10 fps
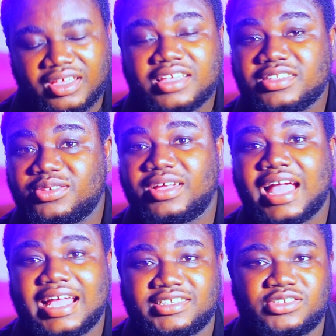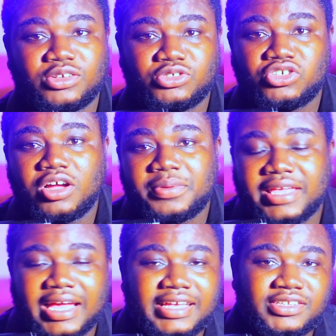So guys, your job
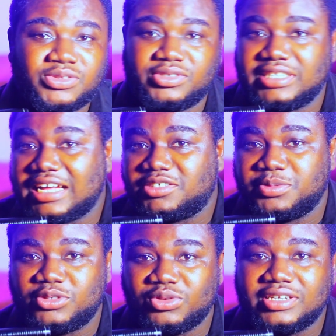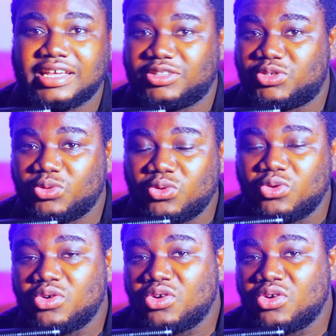here is to judge between the 2